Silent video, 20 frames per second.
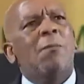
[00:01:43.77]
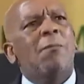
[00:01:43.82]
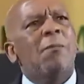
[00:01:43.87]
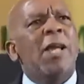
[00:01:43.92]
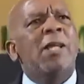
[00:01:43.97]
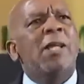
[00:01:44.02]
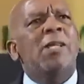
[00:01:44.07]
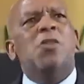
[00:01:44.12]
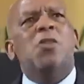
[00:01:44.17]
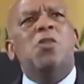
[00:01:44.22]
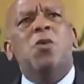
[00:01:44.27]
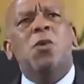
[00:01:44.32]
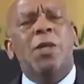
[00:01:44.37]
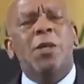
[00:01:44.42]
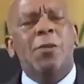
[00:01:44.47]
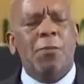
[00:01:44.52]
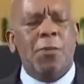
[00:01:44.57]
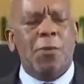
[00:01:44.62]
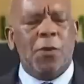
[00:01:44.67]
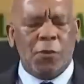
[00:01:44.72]
best to
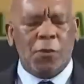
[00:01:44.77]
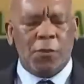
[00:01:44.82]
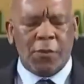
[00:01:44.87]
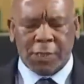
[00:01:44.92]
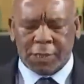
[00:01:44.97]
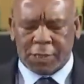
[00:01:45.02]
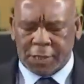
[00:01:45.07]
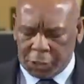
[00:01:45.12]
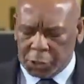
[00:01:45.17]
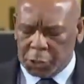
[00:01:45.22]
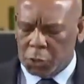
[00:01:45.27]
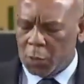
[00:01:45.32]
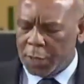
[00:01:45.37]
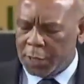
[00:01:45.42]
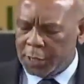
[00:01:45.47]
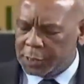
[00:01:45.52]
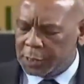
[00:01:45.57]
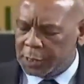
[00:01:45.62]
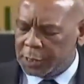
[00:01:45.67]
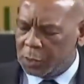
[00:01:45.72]
improve the
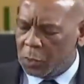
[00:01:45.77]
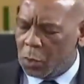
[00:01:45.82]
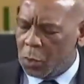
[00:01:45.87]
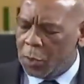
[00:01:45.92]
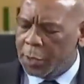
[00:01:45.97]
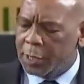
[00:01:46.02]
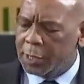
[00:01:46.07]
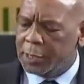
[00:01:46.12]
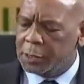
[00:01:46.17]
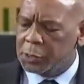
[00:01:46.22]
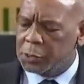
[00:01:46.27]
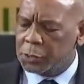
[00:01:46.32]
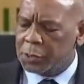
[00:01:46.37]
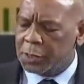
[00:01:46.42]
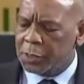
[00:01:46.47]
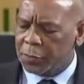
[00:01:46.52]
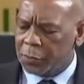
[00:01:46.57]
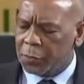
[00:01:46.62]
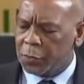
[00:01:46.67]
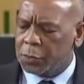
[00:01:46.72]
situation going into
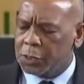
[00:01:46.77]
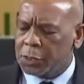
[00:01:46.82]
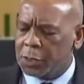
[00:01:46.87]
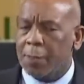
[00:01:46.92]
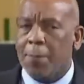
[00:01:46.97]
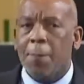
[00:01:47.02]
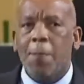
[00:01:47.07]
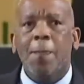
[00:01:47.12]
the future.